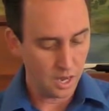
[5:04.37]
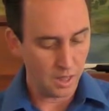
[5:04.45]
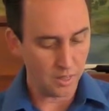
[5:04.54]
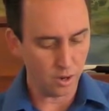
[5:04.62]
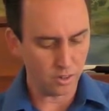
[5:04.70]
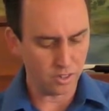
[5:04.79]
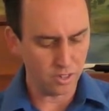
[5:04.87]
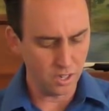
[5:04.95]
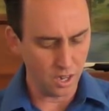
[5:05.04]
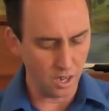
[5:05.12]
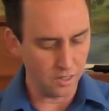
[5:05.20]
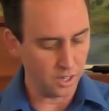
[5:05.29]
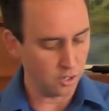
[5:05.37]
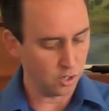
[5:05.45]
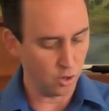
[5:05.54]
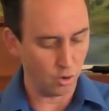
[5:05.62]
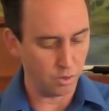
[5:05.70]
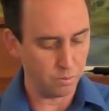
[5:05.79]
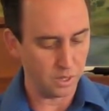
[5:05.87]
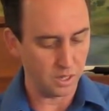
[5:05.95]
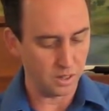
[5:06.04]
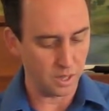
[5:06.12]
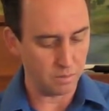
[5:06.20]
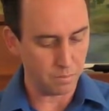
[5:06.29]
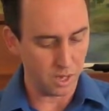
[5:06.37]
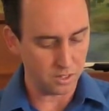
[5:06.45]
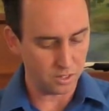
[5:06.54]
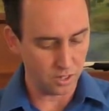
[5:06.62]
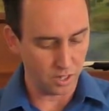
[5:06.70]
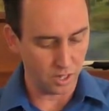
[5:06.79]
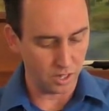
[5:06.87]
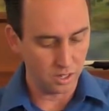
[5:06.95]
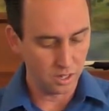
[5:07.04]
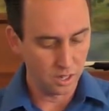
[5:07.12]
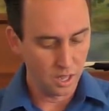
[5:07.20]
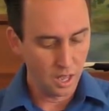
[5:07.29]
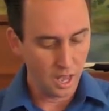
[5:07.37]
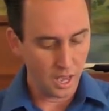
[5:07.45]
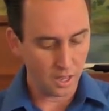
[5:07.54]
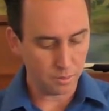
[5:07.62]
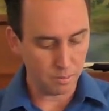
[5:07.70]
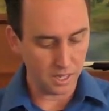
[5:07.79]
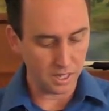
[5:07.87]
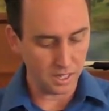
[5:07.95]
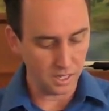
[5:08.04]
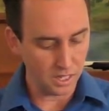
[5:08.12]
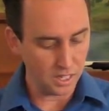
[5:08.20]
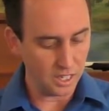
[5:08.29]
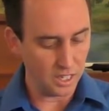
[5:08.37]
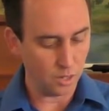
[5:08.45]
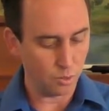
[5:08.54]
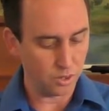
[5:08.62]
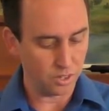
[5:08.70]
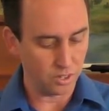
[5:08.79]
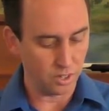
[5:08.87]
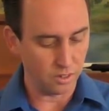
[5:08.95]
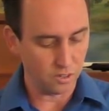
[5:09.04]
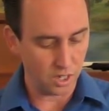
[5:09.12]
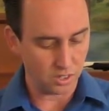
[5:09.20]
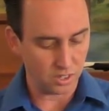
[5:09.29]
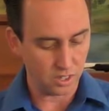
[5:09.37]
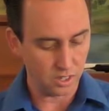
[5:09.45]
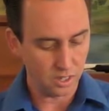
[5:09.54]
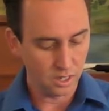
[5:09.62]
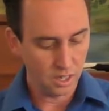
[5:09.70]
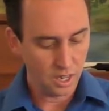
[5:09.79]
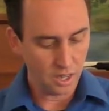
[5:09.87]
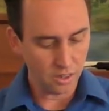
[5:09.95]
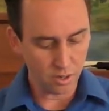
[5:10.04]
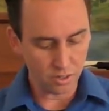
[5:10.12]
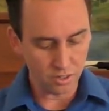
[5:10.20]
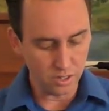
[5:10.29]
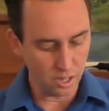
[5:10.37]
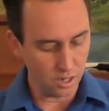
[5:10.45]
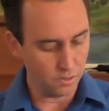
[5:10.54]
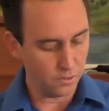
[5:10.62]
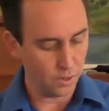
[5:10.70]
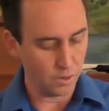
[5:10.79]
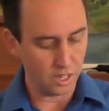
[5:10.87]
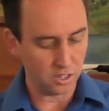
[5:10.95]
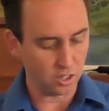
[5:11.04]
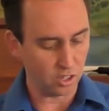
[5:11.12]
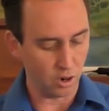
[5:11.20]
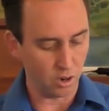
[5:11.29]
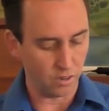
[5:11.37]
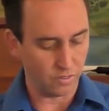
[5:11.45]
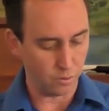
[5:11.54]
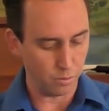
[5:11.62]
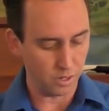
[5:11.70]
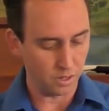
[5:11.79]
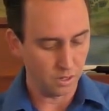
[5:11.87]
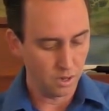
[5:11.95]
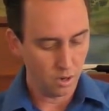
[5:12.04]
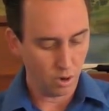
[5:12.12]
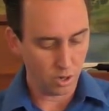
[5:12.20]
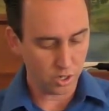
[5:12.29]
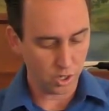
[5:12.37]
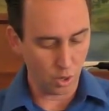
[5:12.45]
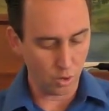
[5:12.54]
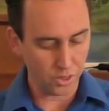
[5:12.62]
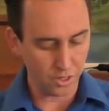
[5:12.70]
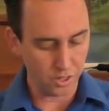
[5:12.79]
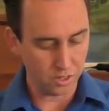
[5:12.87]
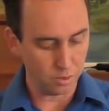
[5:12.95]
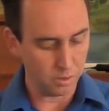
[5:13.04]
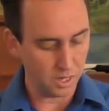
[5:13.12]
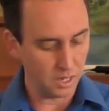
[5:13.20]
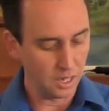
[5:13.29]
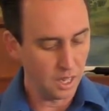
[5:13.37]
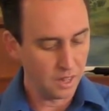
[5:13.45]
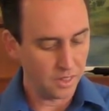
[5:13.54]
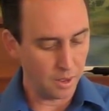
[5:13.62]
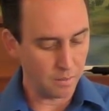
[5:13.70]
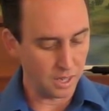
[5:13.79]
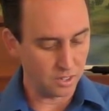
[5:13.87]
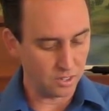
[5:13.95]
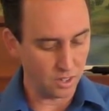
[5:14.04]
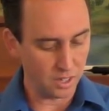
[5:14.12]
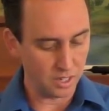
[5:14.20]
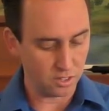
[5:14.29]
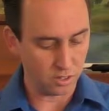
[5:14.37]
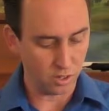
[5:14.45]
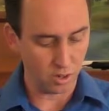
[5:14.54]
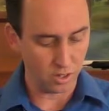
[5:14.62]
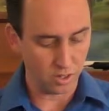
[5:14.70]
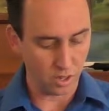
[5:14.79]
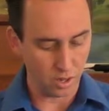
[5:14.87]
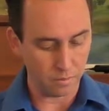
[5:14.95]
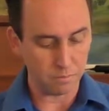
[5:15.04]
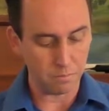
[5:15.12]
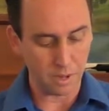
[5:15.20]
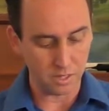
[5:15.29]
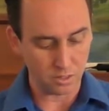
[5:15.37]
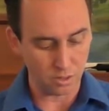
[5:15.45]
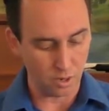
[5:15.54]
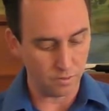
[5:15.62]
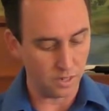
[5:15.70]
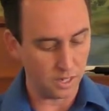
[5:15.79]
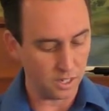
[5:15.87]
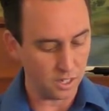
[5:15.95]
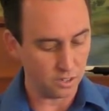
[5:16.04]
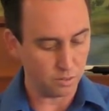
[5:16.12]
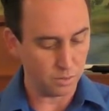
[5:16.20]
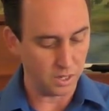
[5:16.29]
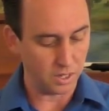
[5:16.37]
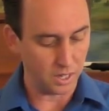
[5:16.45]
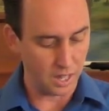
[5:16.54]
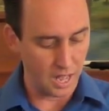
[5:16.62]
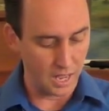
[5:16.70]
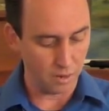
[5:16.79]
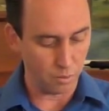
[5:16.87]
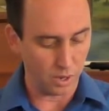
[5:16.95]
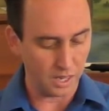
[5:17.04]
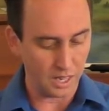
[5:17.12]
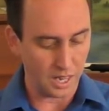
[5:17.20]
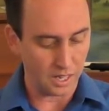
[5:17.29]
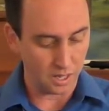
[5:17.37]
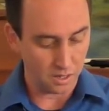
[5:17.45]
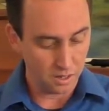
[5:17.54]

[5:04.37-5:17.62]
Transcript: and there is none that showeth me that my son hath made a league with the son of Jesse. And there is none of you that is sorry for me, or showeth unto me that my son has stirred up my servant against me to lie in wait at